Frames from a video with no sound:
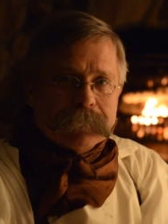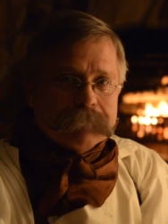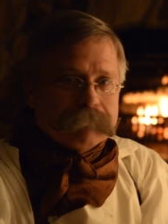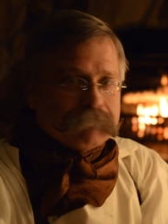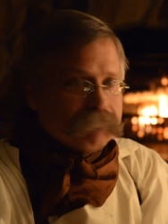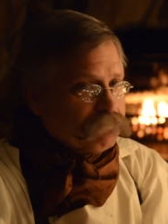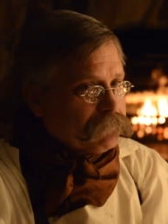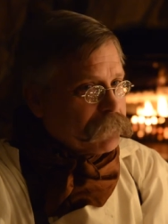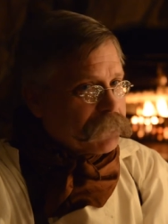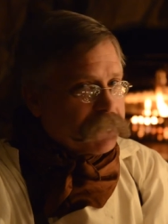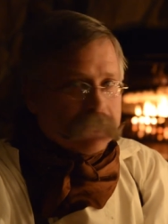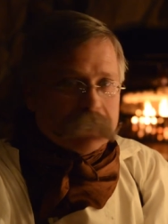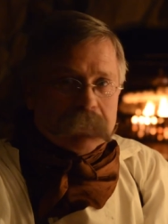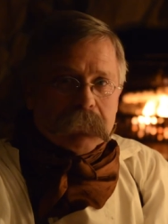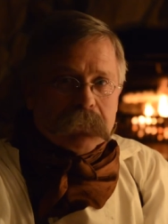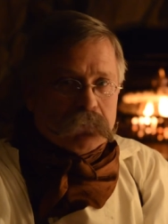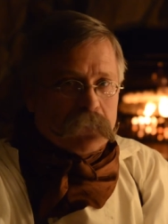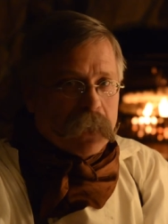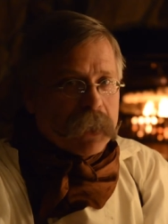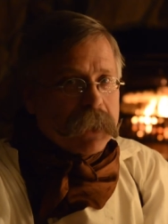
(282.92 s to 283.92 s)
But the
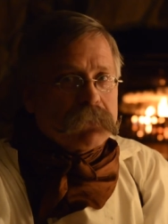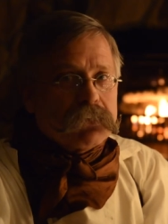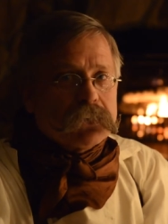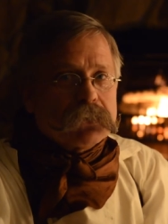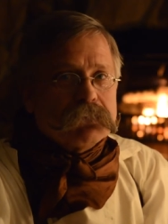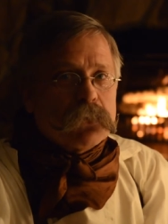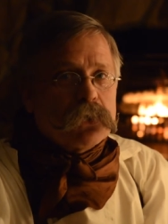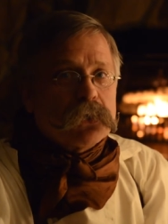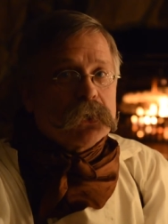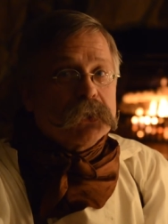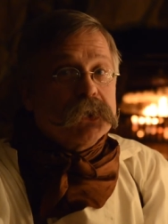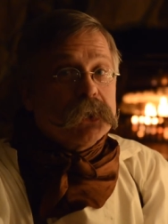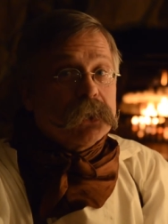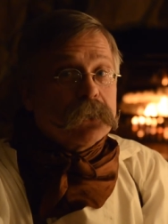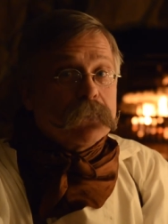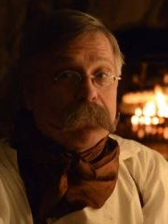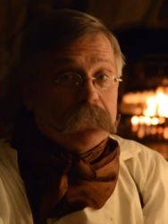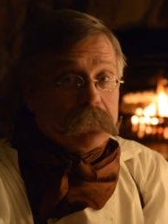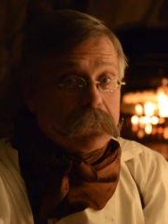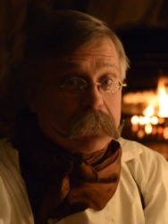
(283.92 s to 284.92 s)
ride was more
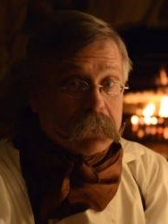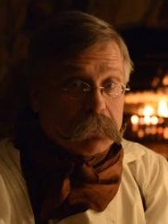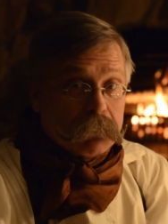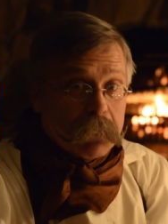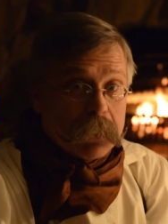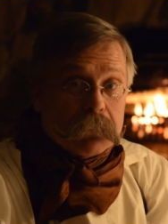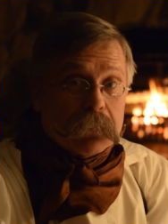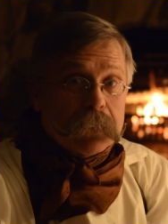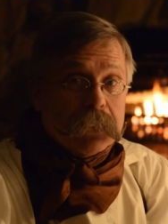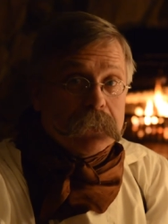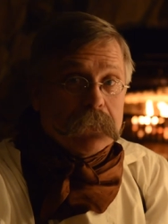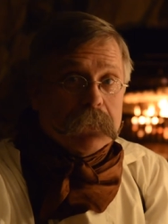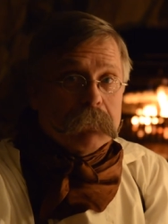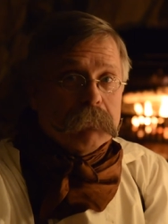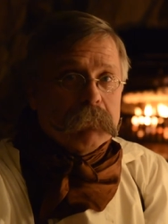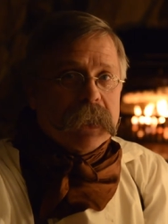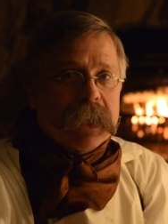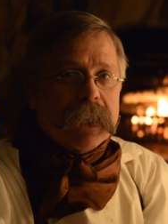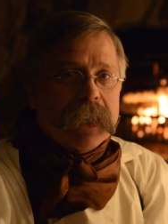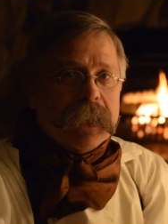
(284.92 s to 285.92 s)
cheerful than when we'd come
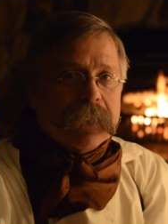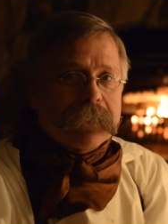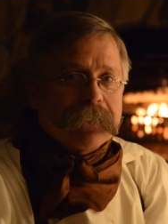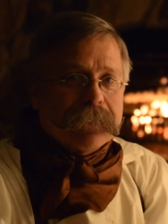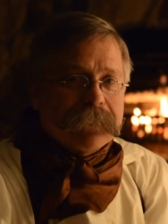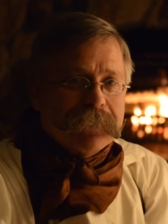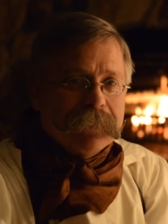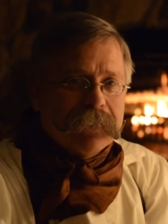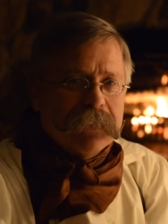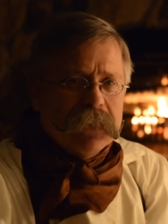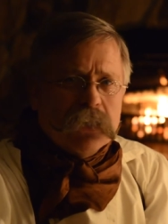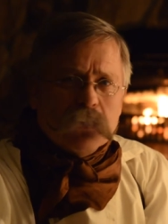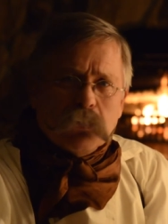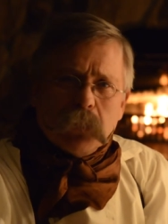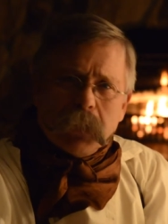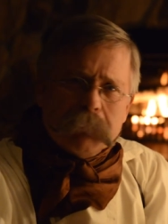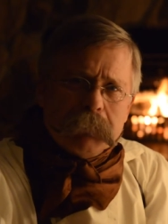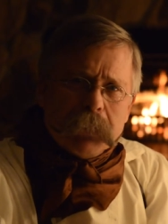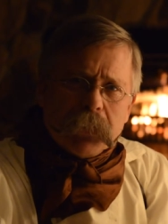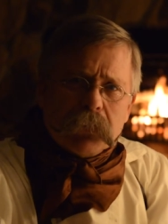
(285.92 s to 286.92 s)
back.
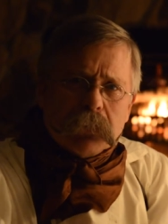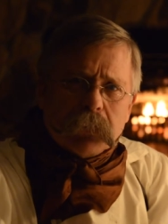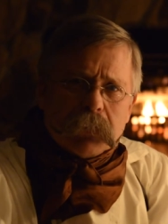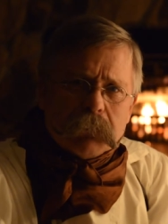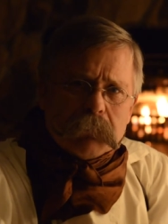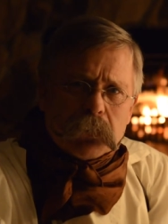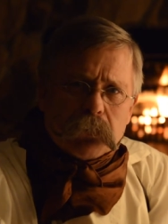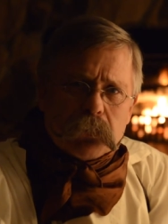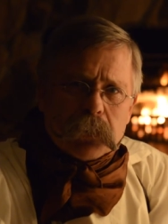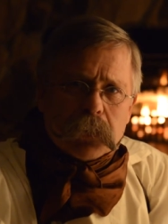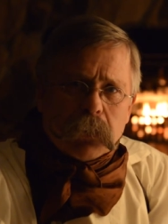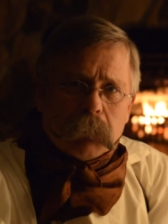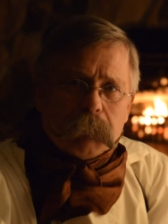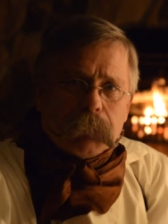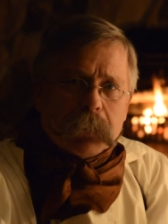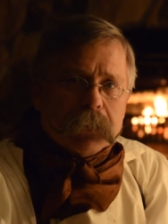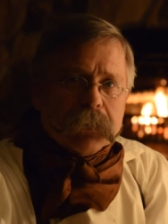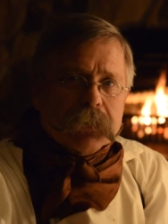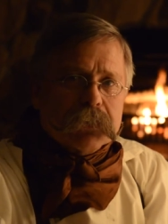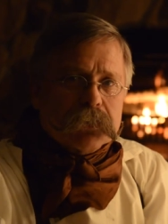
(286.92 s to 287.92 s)
We'd build him a real
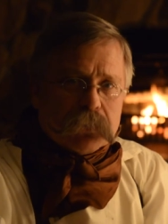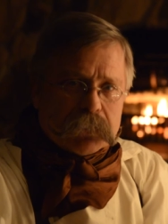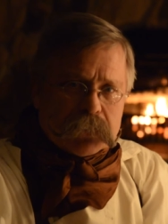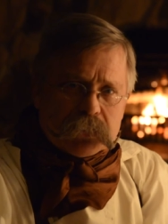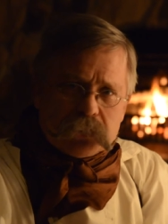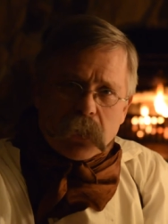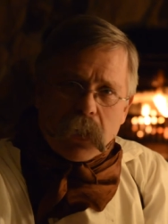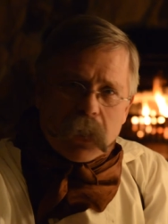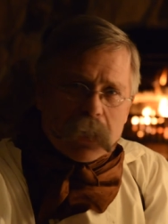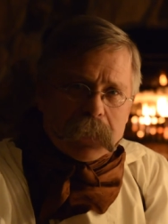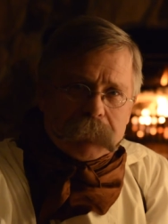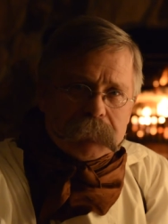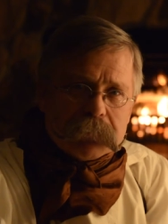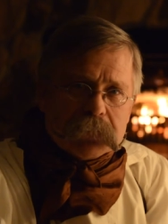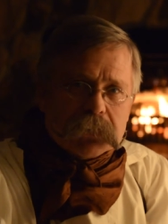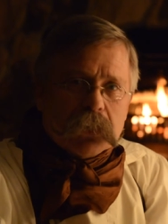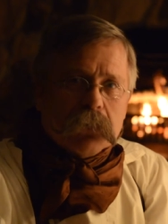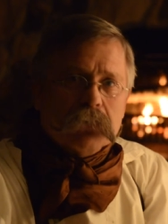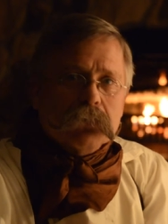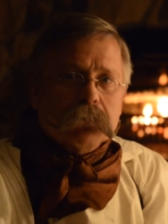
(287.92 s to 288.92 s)
place with stock of
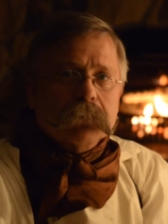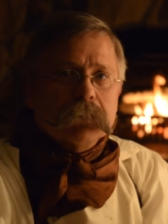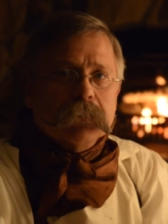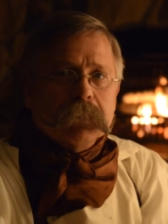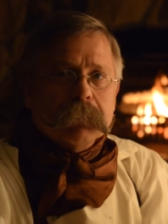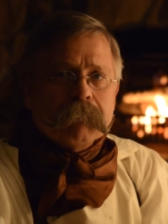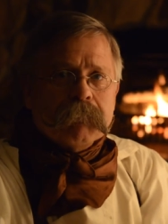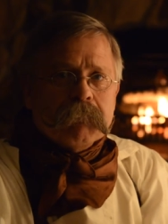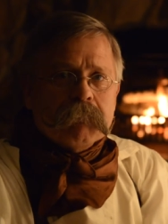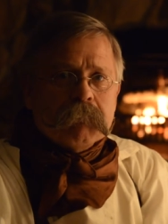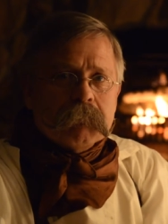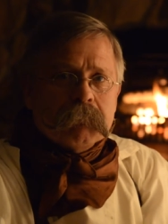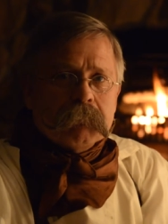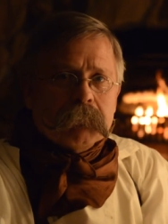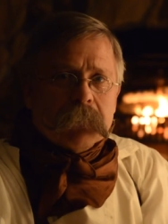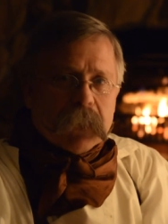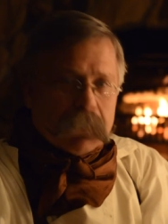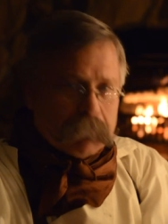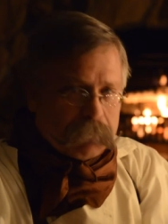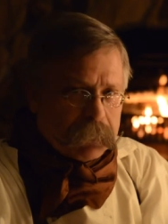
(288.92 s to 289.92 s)
his own,
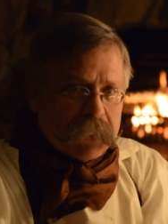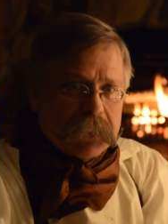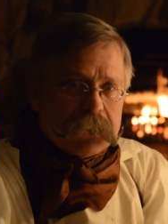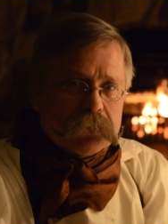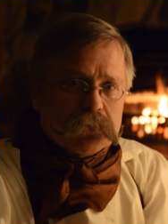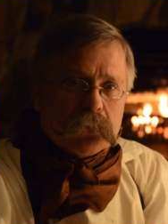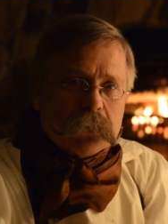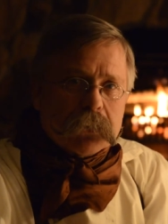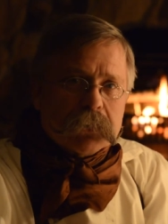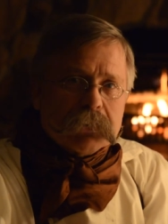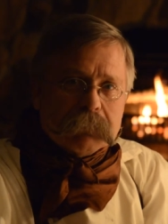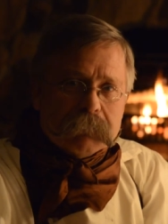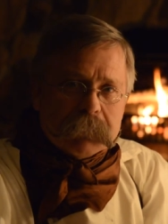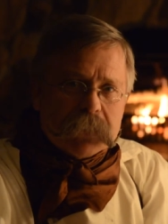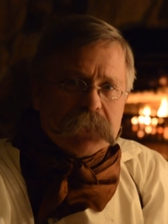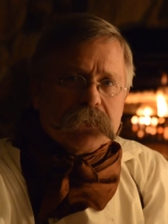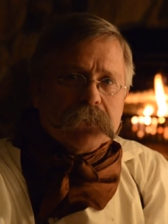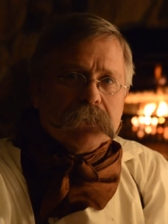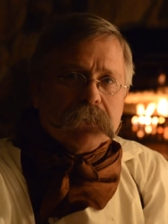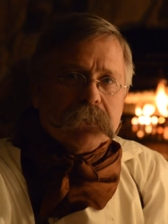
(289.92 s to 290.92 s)
a place where his
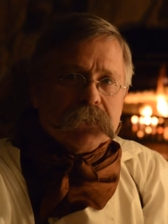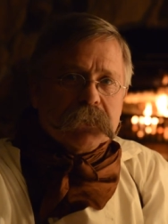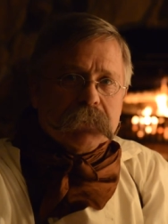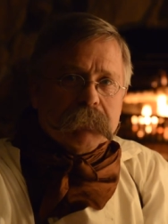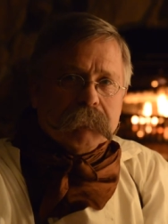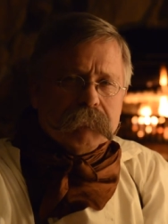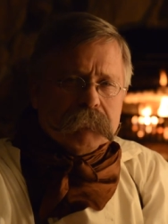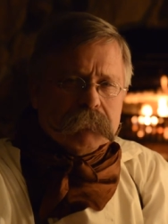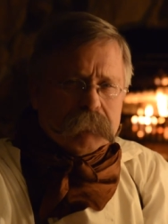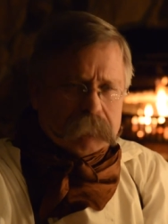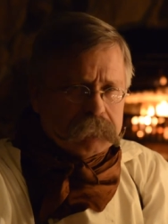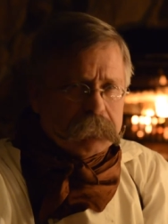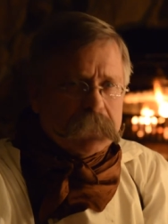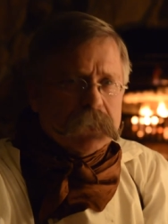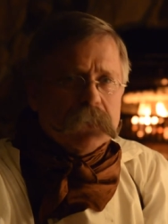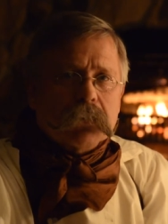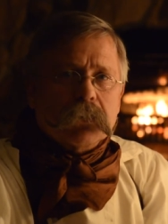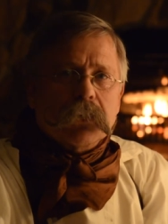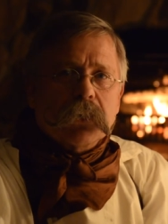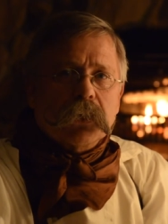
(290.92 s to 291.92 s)
missus and
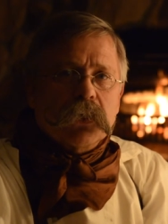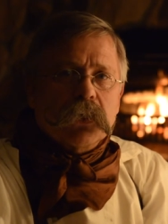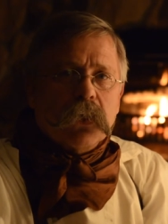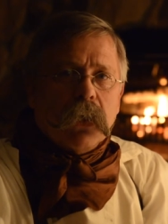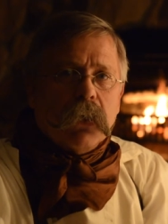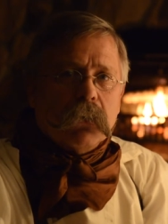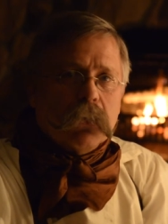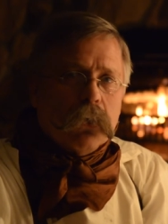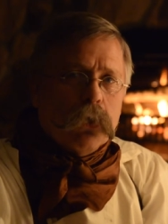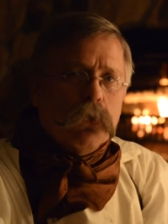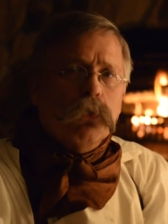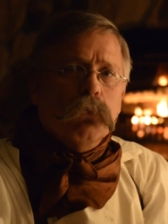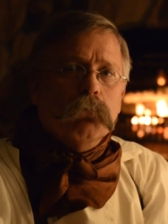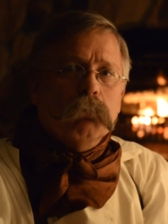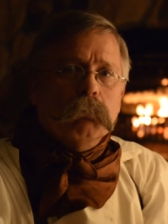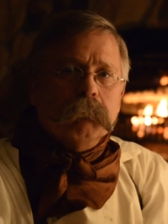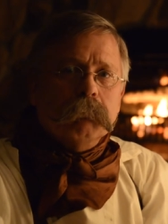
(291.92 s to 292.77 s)
Bill could call home.